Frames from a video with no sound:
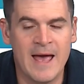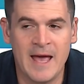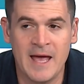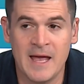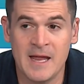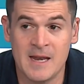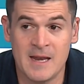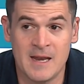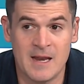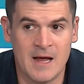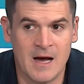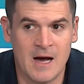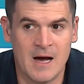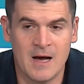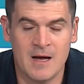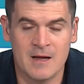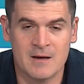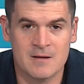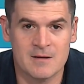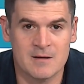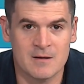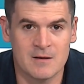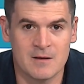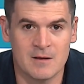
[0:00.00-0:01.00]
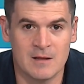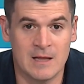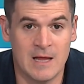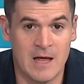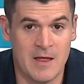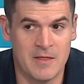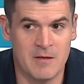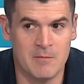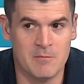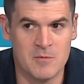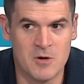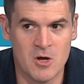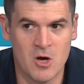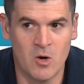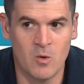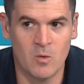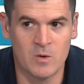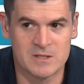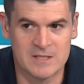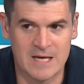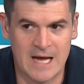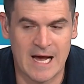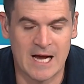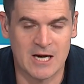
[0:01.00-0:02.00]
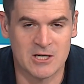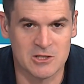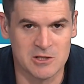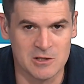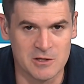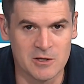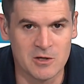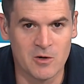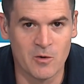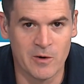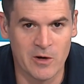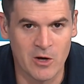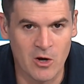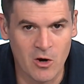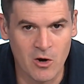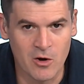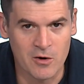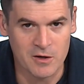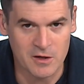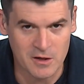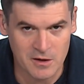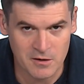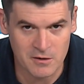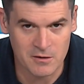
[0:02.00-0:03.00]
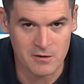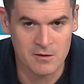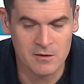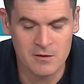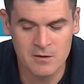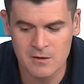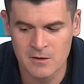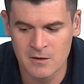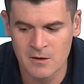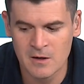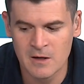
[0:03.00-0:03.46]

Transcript: and not let them know what's actually going on here